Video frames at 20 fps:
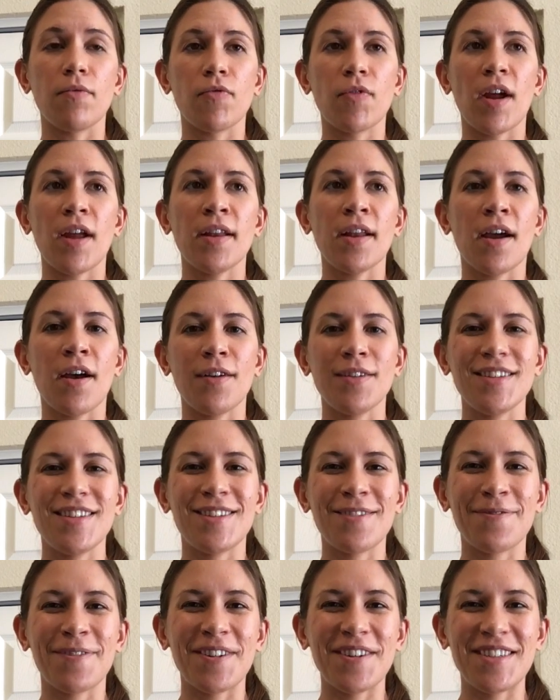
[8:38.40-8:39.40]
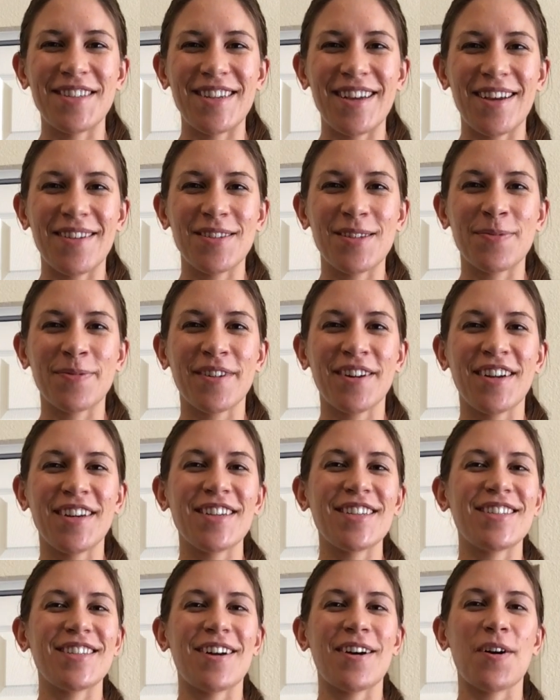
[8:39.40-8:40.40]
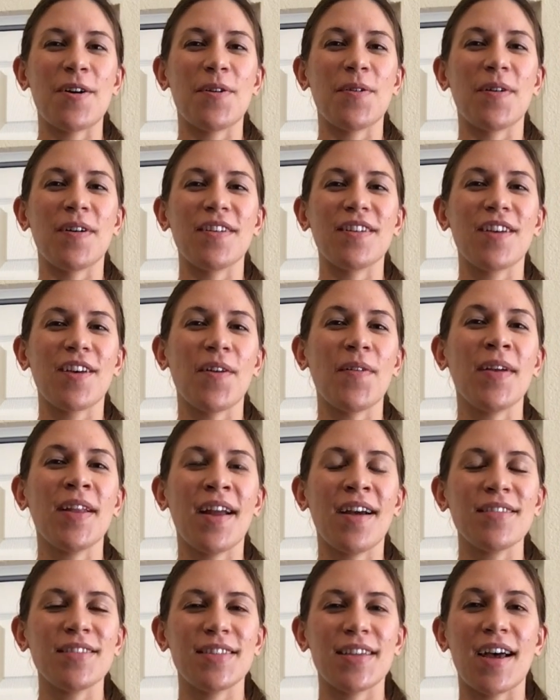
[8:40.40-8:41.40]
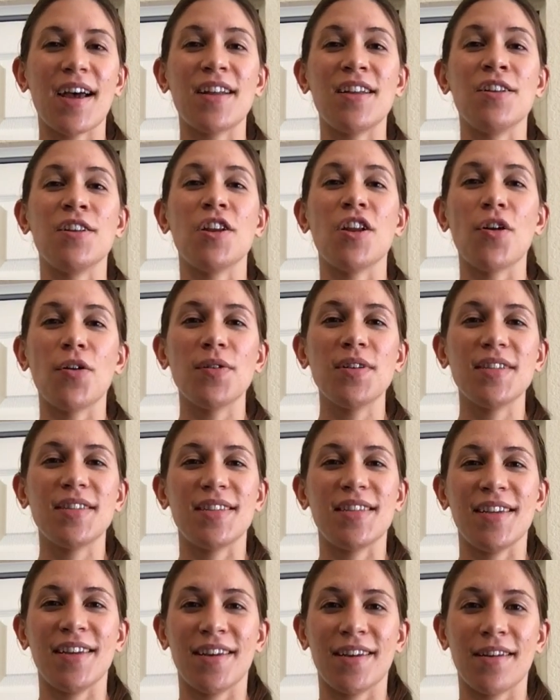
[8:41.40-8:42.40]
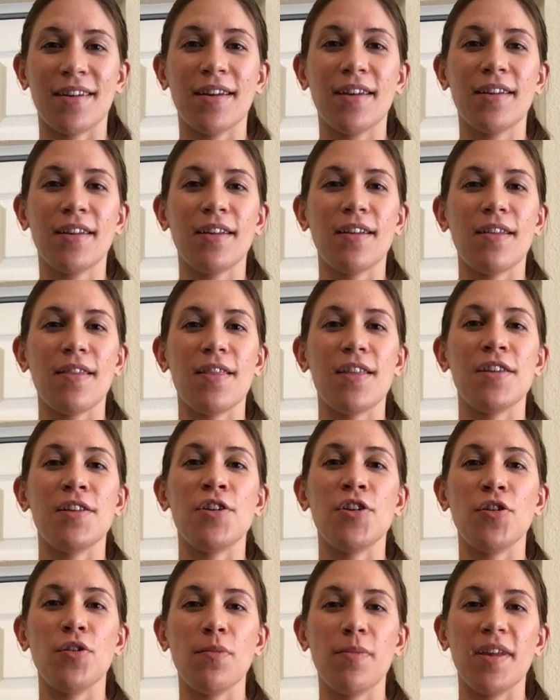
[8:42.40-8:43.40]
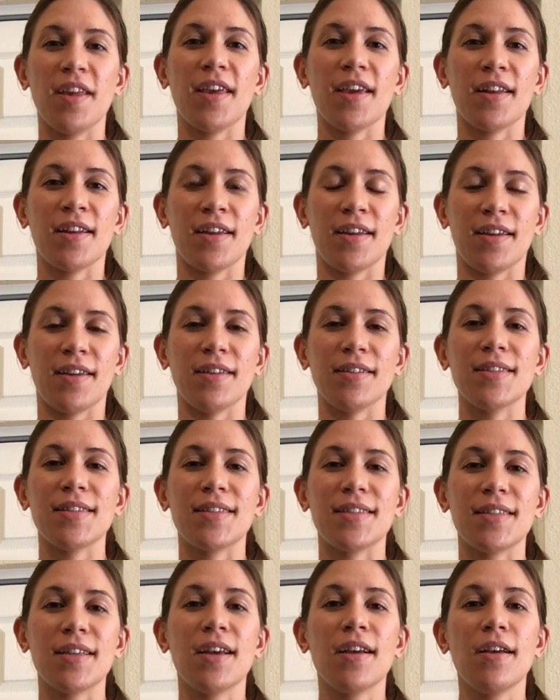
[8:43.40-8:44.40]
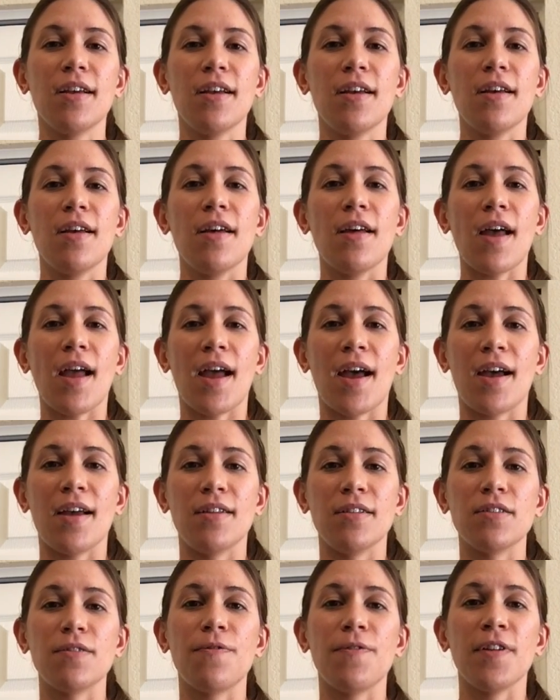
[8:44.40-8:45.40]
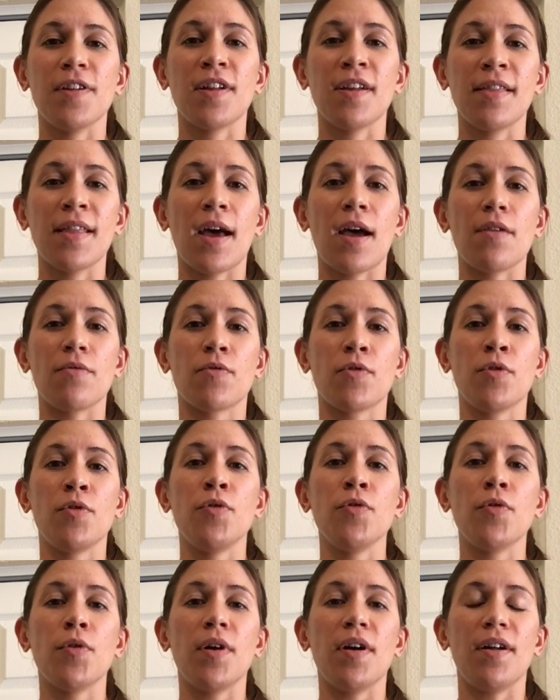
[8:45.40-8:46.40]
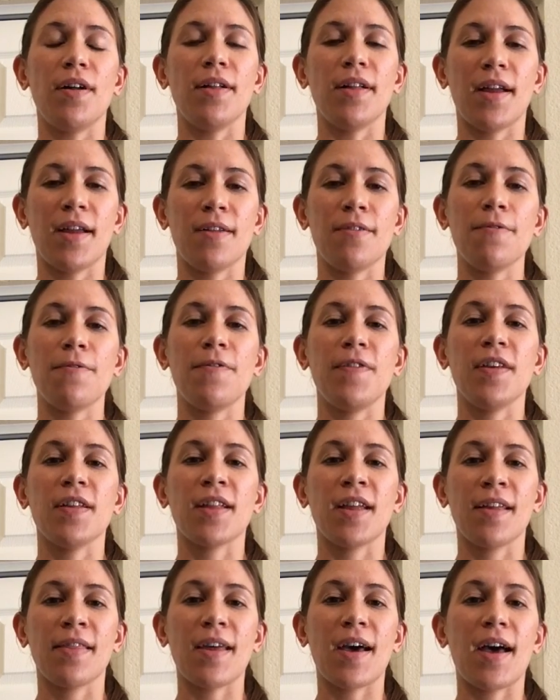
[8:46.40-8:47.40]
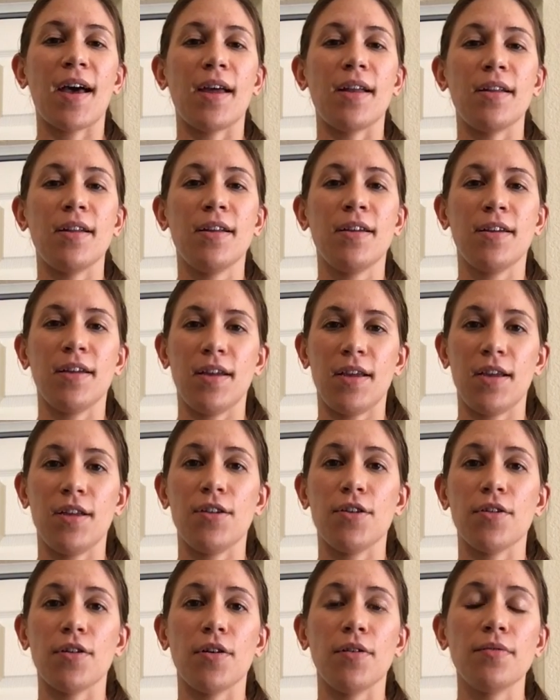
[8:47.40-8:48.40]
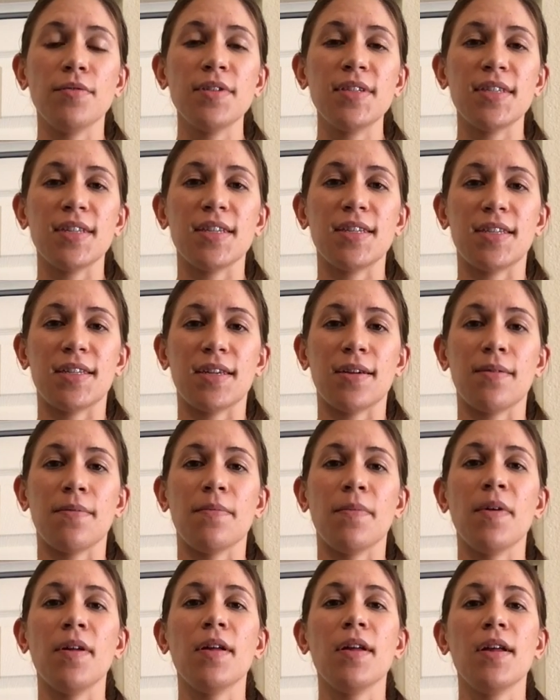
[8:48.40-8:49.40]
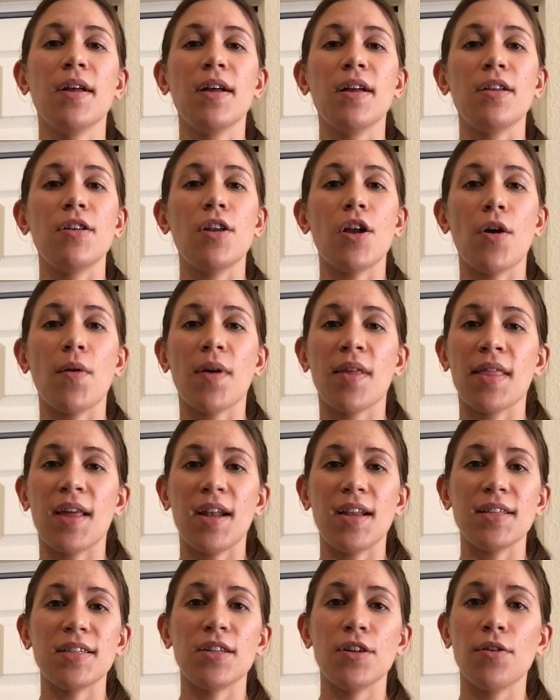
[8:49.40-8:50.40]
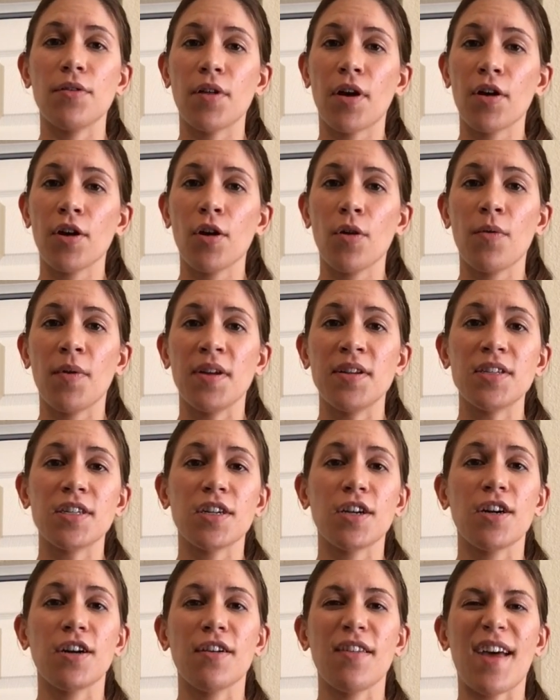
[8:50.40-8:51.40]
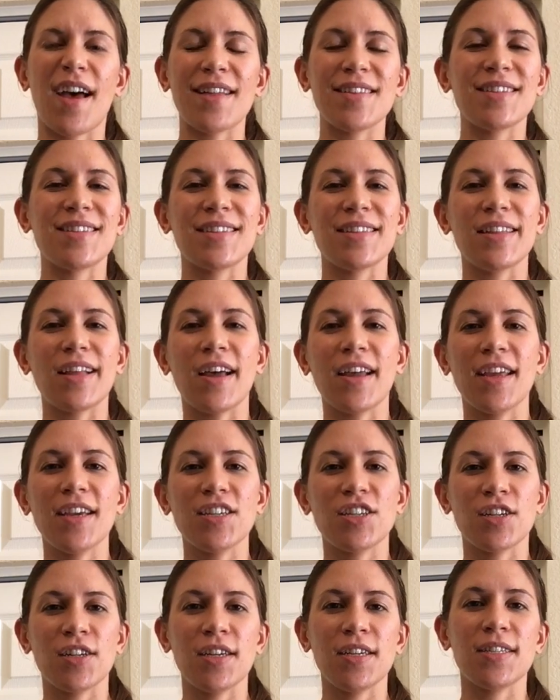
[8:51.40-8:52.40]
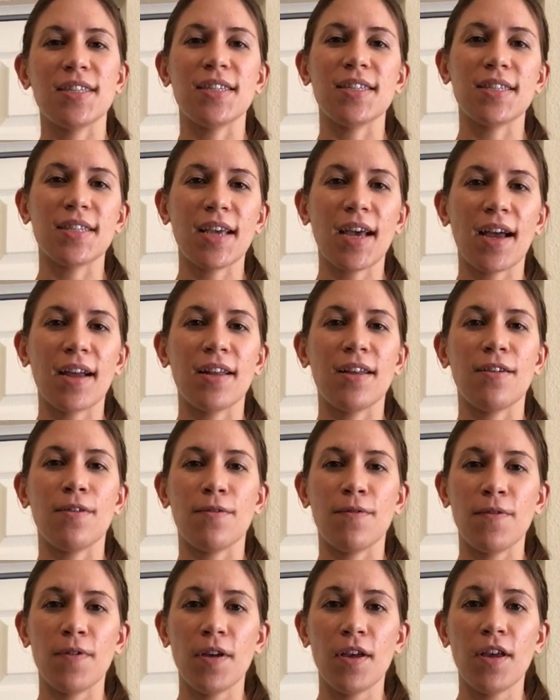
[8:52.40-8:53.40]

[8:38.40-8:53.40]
Right now it's the first day of spring, so going outside and noticing the new beginnings and feeling that renewal and feeling that in your own system, knowing that it's no longer winter, that sluggishness is kind of